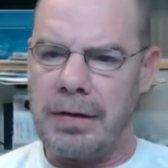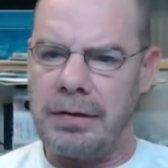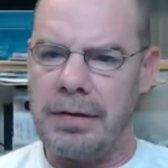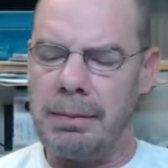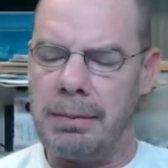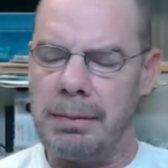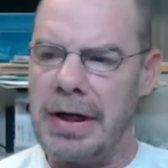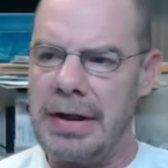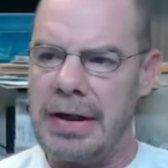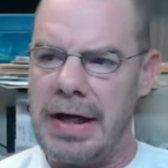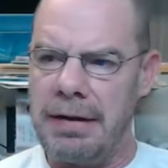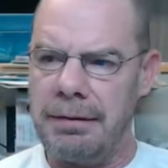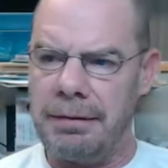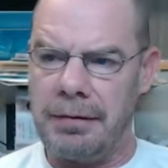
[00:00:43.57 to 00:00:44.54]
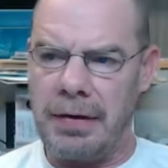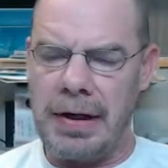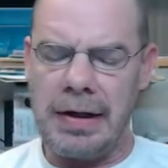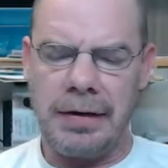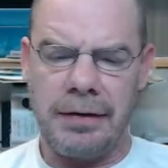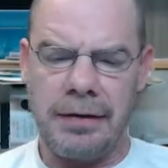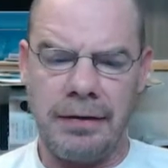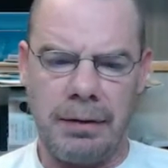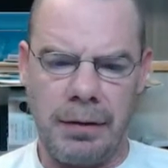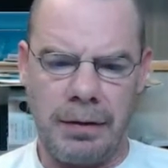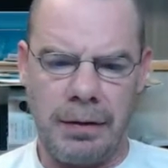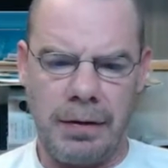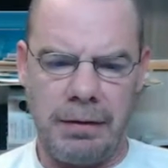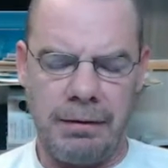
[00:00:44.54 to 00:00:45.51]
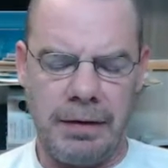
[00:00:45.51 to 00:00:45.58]
Tamiya half tracks in
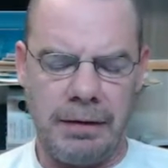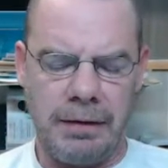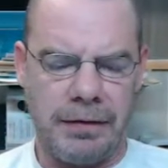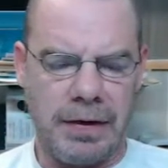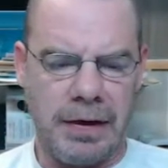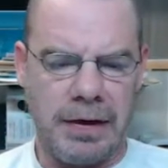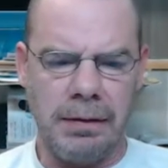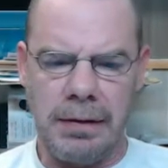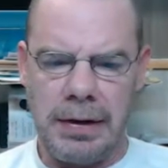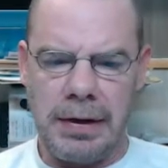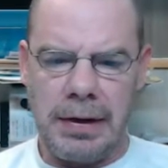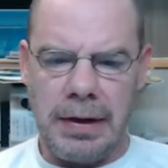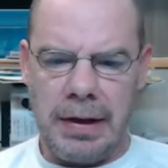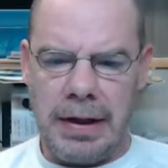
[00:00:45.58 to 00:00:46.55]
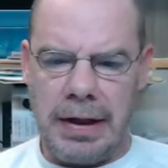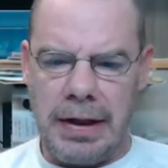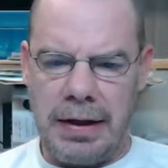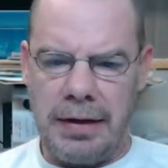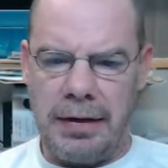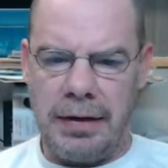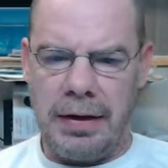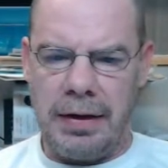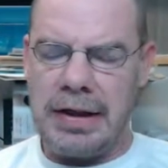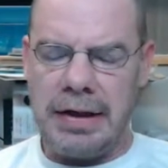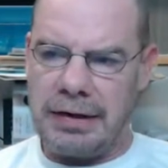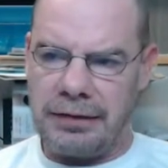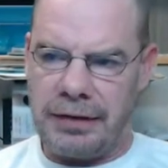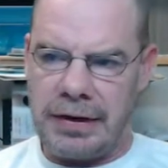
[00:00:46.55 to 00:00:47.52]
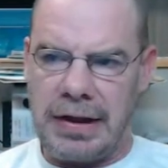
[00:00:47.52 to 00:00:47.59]
135th scale. And he
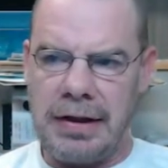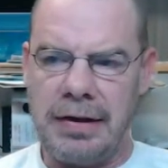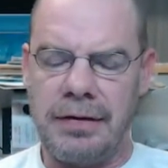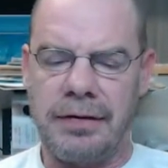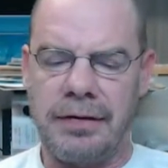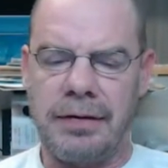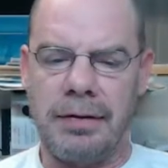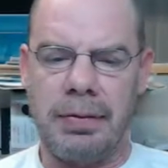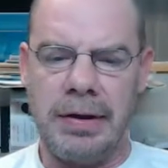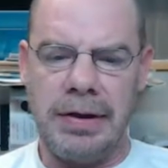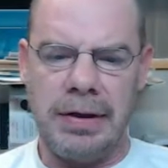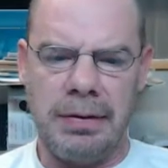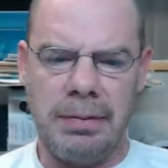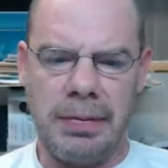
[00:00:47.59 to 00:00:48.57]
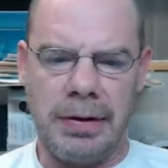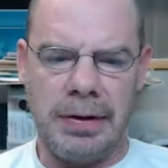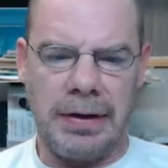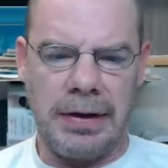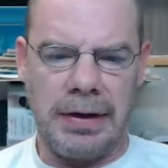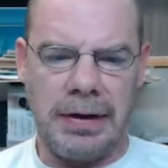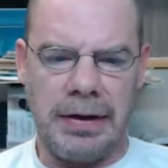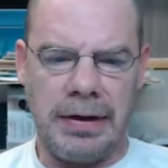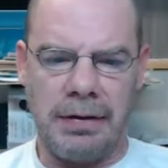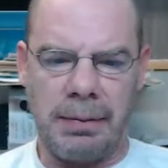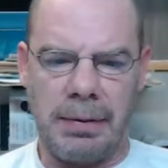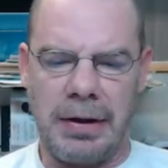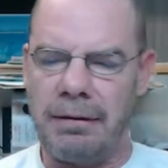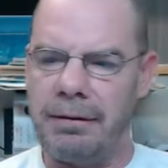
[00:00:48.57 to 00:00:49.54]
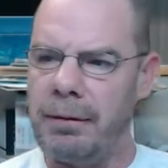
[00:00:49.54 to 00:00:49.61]
actually got his completed, but he took
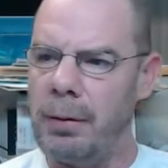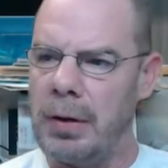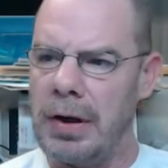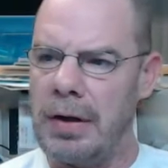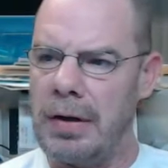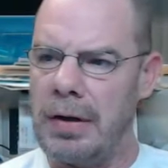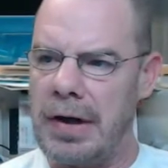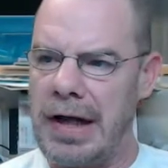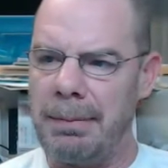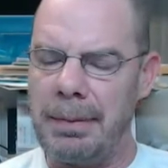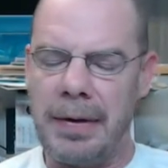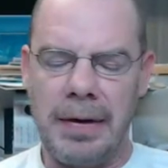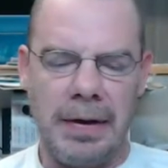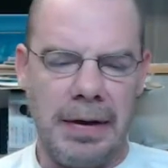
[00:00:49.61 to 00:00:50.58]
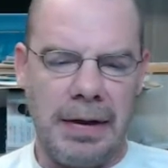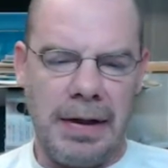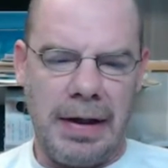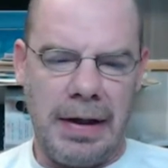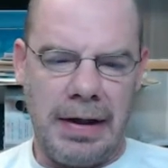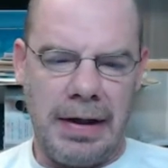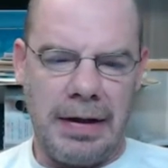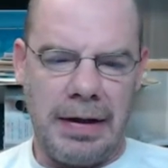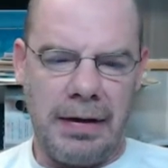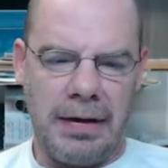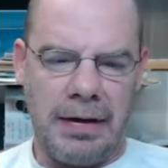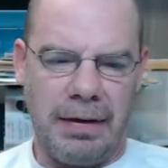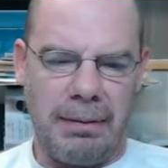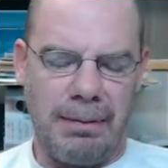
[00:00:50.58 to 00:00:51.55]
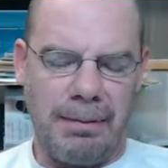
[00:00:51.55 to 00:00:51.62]
about a four hour nap. And
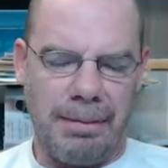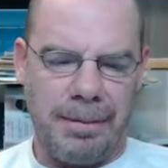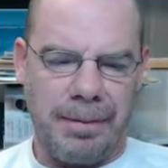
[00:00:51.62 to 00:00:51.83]
um,